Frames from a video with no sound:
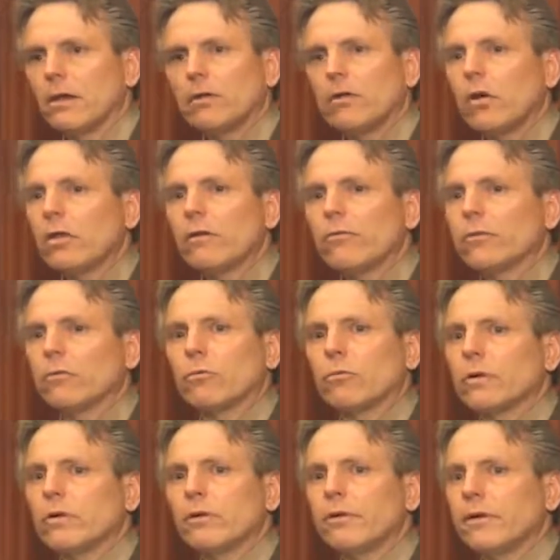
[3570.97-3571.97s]
And all over the
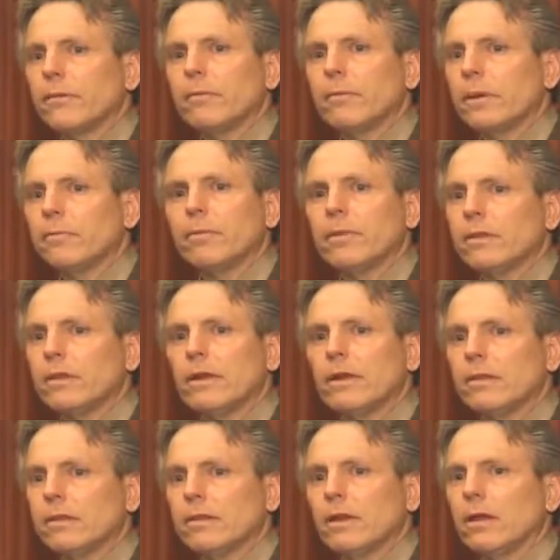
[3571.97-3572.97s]
world there are people in
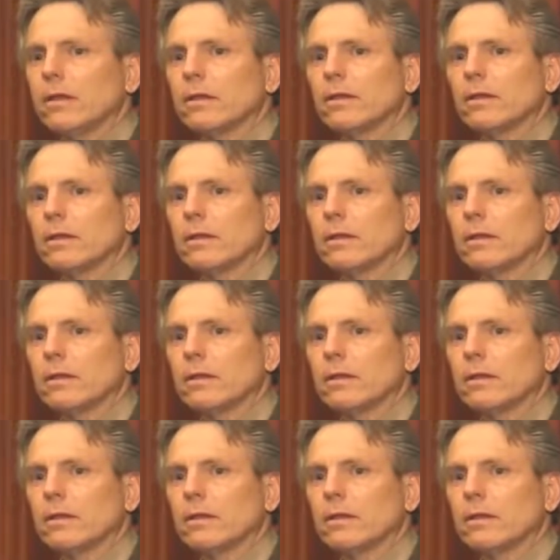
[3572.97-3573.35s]
that state.